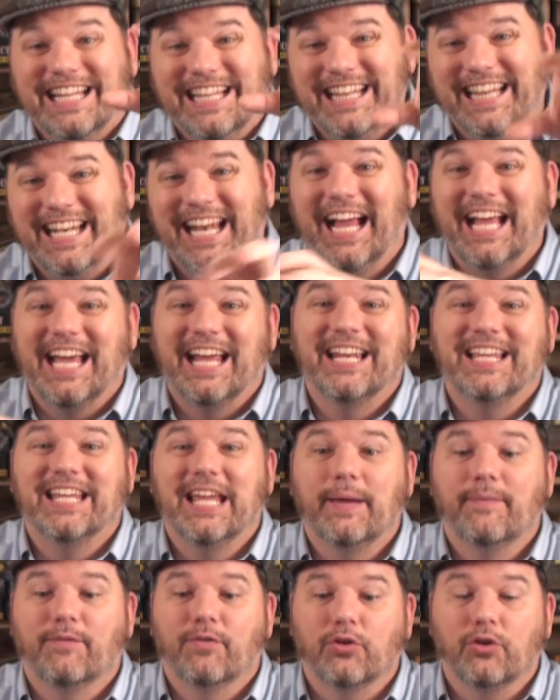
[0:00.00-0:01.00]
Then I got a
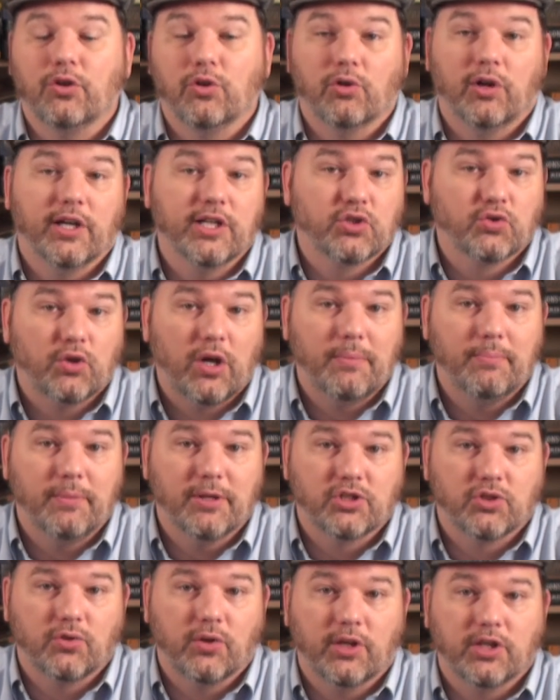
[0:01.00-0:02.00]
game for you. Let's try
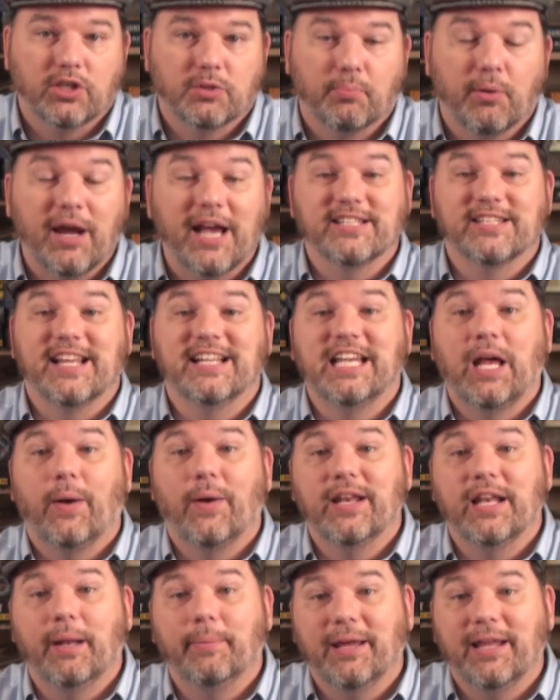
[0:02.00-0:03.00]
Mystery Express. And that's how
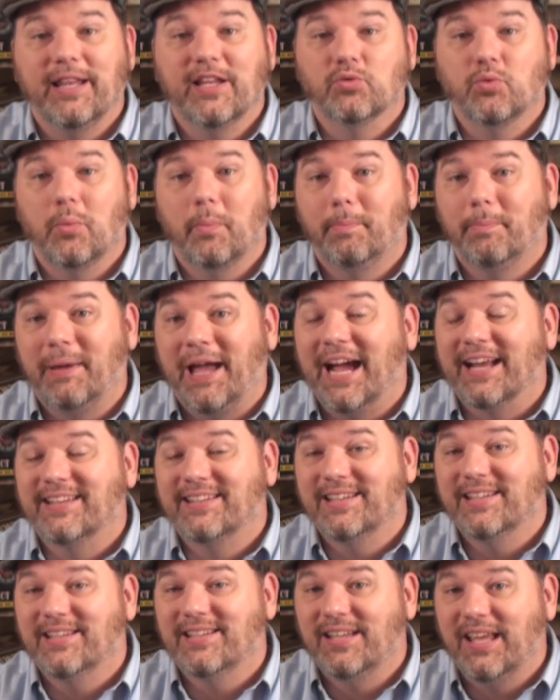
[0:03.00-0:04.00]
I ended up getting this one back
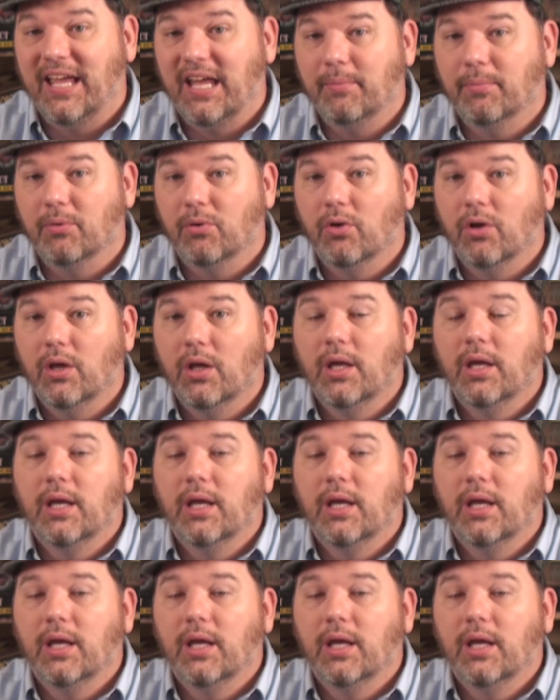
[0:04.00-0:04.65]
to the table.